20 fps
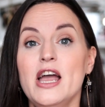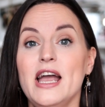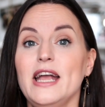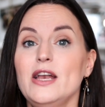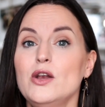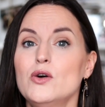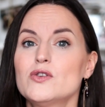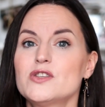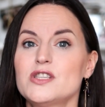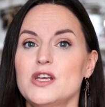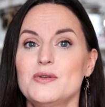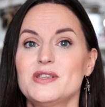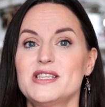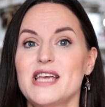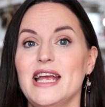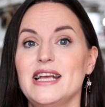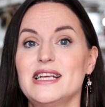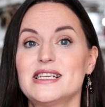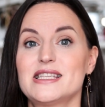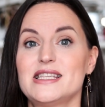It also
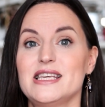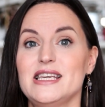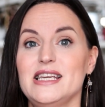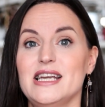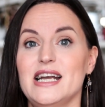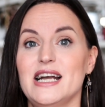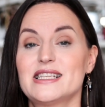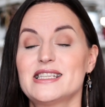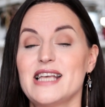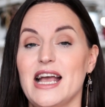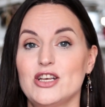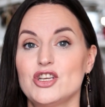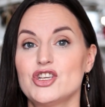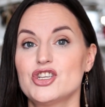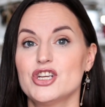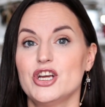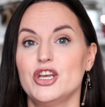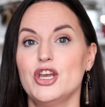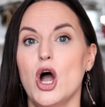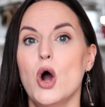takes the
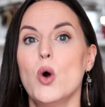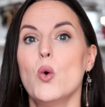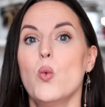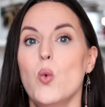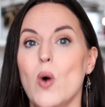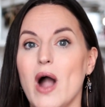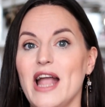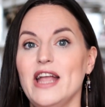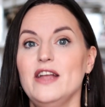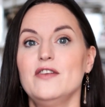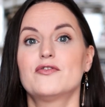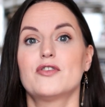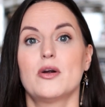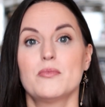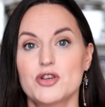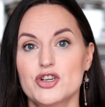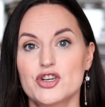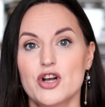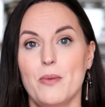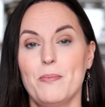attention away from
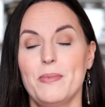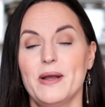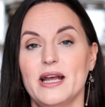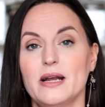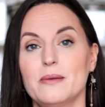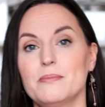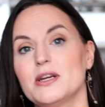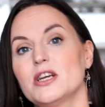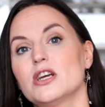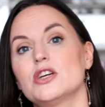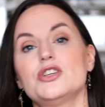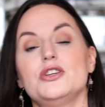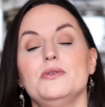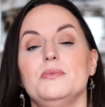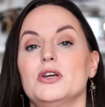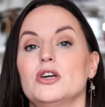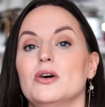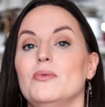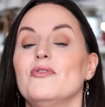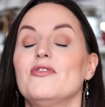shopping because you
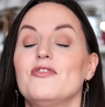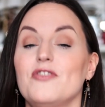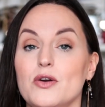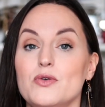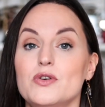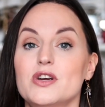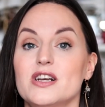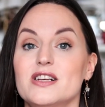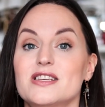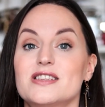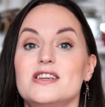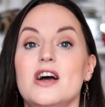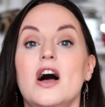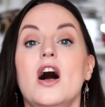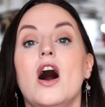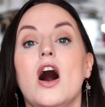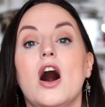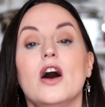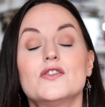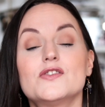become focused
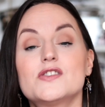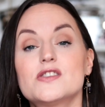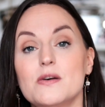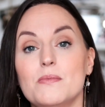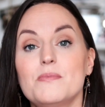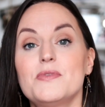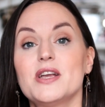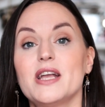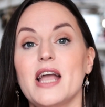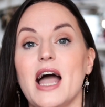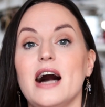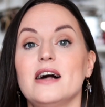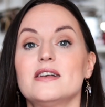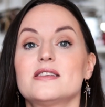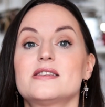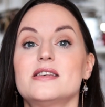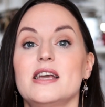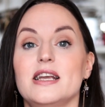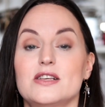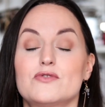on something
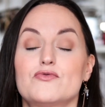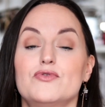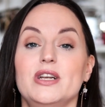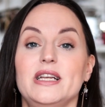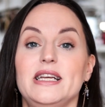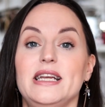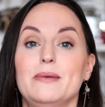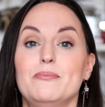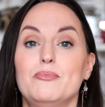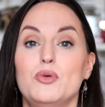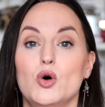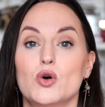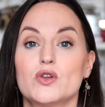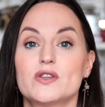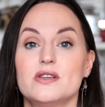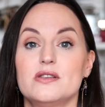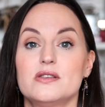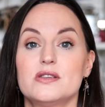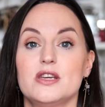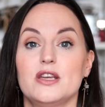else that is really
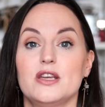important to